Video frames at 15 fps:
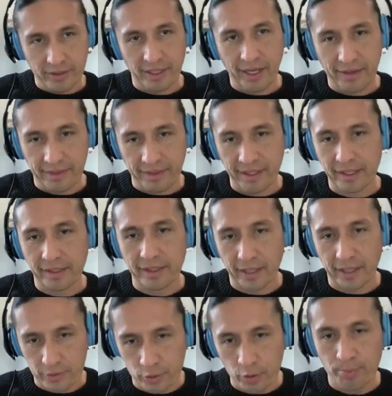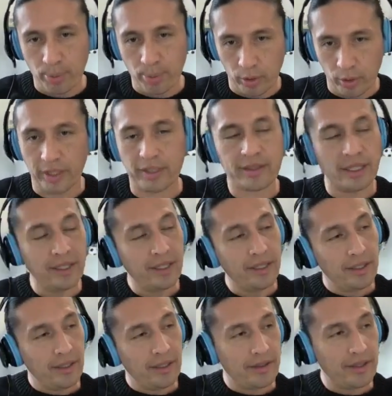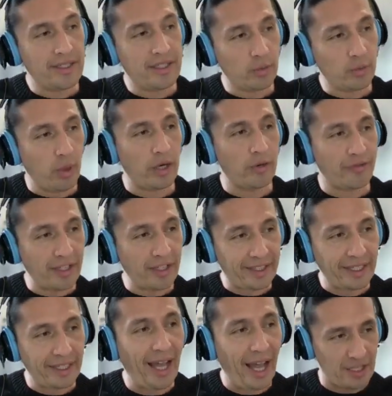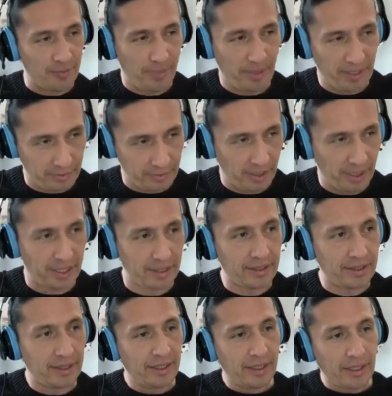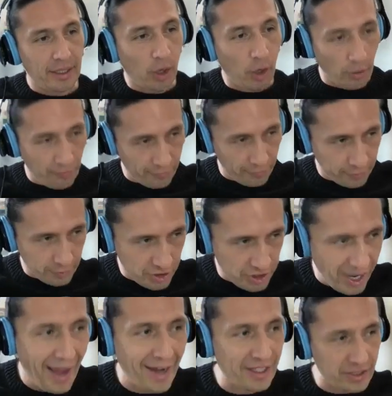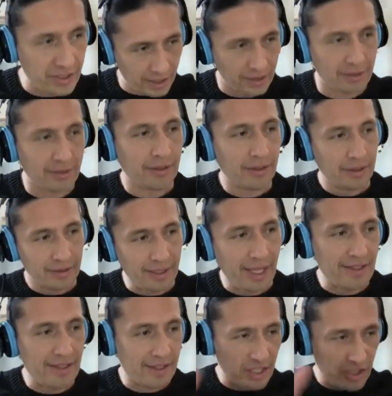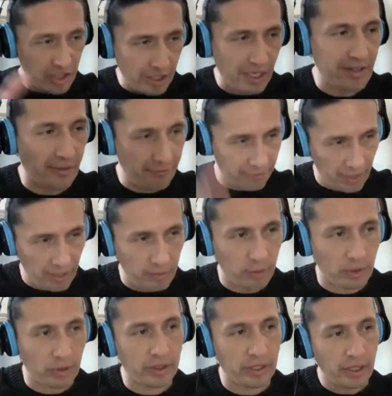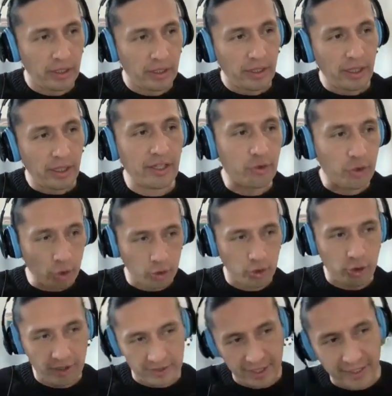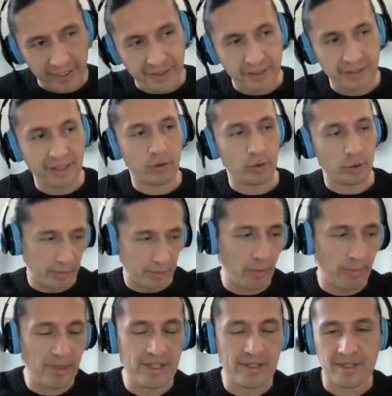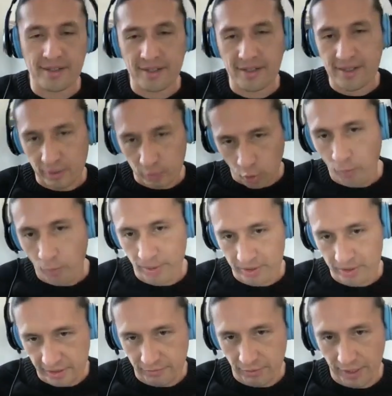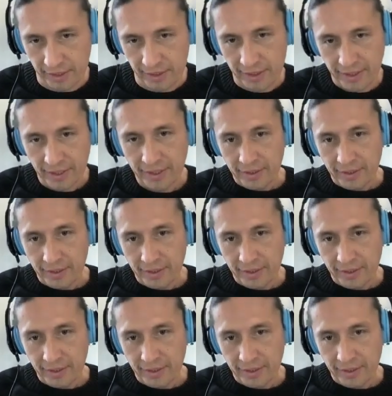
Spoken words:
And I think, as you put it, this is one of the key aspects, right, of challenging the SDG as a framework and to translate it into small businesses and cooperative, right?